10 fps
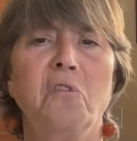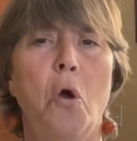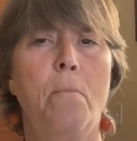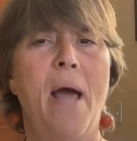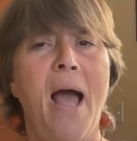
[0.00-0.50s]

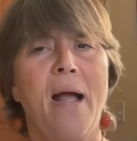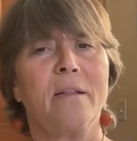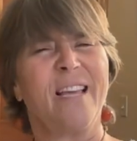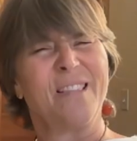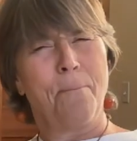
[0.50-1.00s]
low
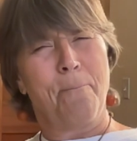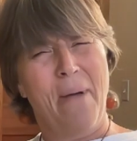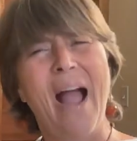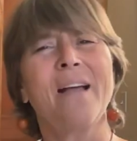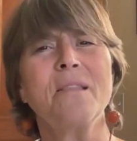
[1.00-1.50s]
back, like the
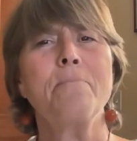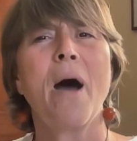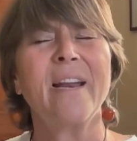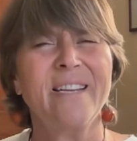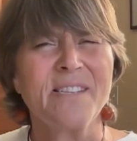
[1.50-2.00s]
back of the
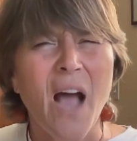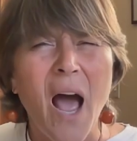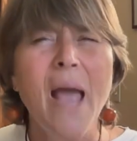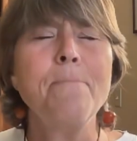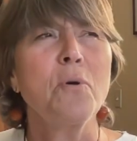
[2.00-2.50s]
body is
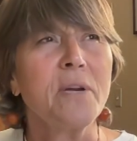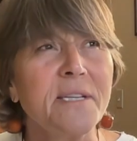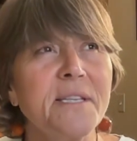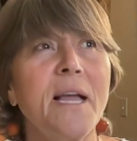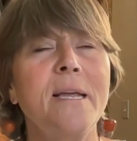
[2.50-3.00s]
hyper
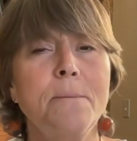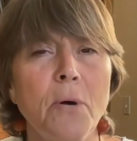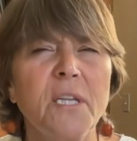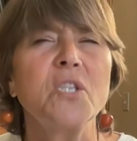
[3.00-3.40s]
excitable.